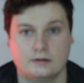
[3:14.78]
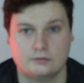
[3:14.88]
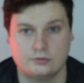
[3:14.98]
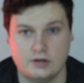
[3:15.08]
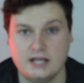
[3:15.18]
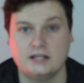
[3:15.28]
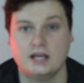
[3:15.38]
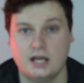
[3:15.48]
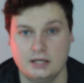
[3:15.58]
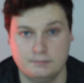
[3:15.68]

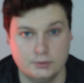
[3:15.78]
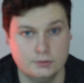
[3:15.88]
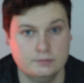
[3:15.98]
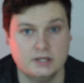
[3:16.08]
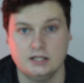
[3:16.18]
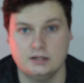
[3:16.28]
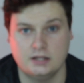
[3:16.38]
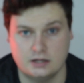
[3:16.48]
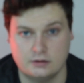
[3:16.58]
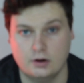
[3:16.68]
creating a boom in
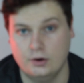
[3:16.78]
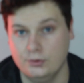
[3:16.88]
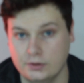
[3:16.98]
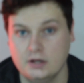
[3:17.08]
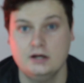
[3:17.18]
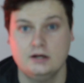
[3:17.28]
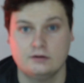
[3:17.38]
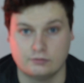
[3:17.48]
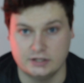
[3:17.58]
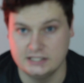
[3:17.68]
their own
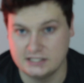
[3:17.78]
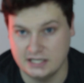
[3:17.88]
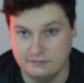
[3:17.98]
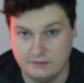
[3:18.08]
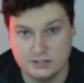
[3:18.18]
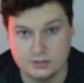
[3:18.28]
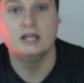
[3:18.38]
real estate venture.